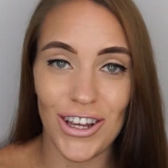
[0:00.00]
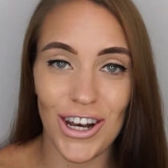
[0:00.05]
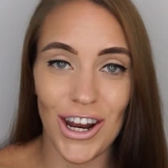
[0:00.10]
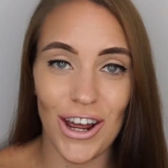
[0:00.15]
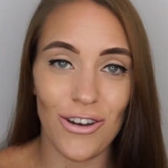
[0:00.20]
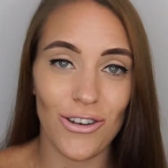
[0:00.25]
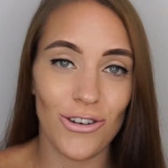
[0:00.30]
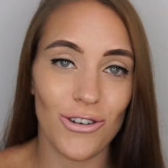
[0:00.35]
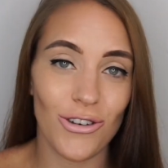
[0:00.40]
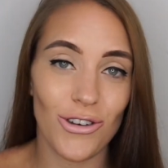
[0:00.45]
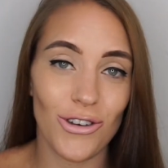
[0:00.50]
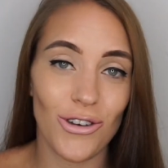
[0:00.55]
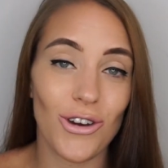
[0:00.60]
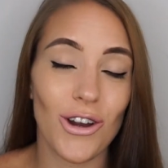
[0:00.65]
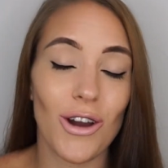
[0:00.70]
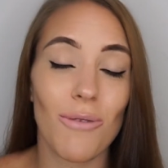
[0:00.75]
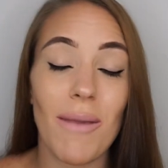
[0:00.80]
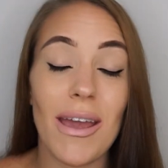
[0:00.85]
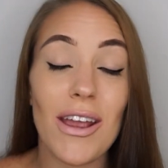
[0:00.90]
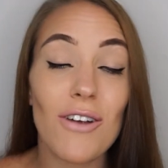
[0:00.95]
You know, you
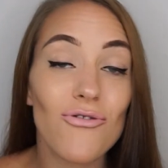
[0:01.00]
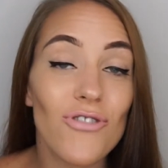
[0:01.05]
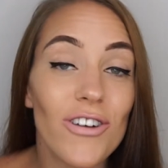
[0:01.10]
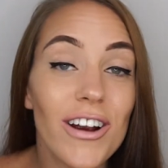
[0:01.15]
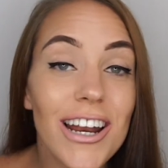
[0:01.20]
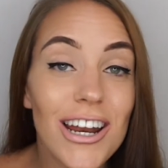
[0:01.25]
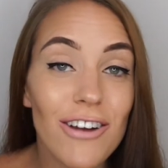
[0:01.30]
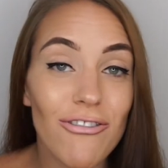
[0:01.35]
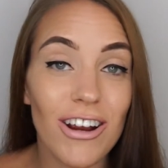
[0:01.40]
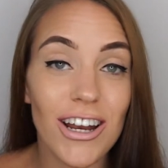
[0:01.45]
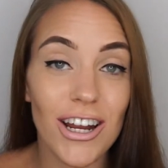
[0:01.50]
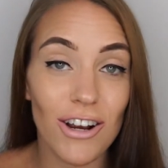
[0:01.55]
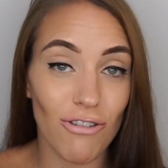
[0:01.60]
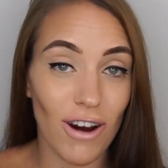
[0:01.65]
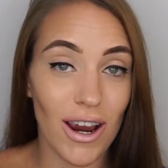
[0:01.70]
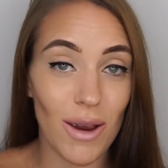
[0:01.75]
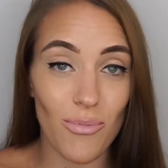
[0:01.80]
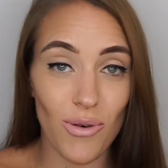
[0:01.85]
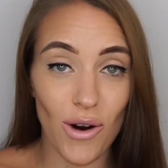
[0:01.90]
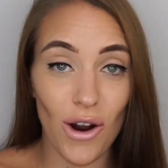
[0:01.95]
can make really, really
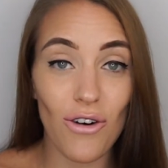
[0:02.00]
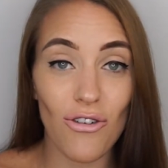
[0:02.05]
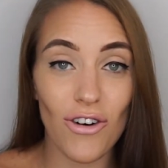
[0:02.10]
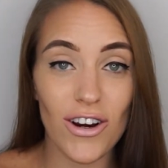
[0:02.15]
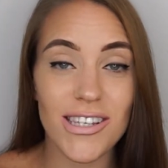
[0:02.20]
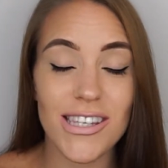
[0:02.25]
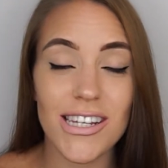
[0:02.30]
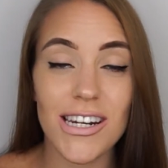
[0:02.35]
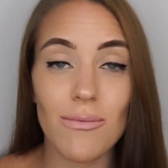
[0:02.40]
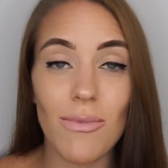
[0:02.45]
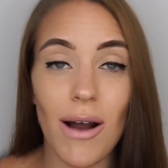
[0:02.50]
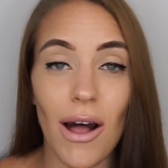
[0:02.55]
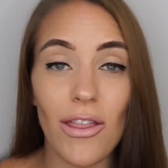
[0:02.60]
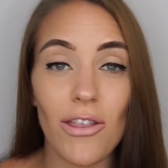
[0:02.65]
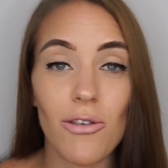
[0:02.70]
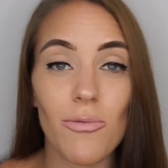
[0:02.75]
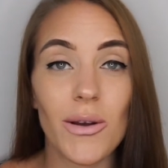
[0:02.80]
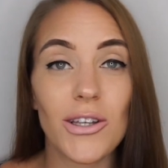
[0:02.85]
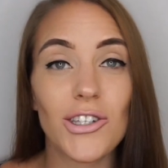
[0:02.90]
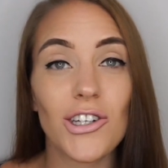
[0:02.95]
great progress in a
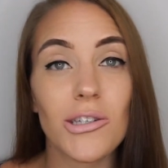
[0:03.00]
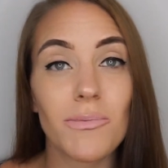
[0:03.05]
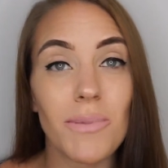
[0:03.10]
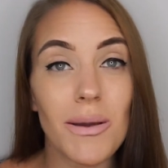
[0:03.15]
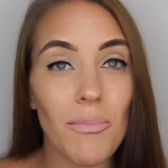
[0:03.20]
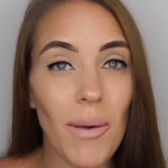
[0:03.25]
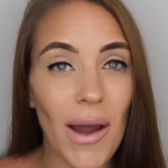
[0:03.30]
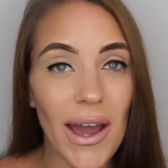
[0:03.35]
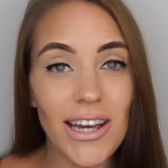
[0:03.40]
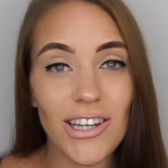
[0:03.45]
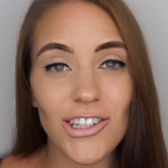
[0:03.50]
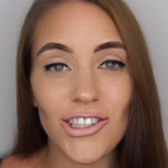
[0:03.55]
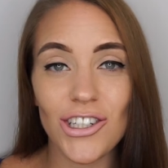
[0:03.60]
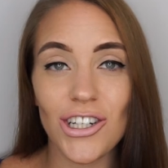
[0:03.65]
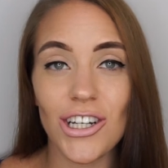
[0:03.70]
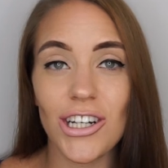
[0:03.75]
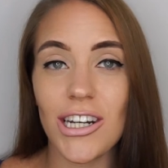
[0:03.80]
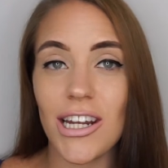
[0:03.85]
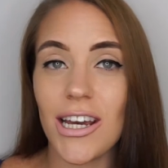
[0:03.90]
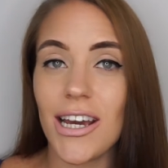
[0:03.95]
month, but just be
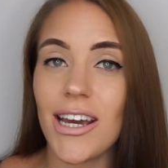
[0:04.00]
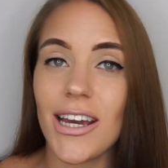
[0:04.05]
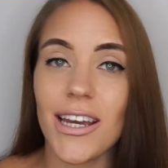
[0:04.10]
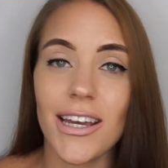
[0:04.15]
patient,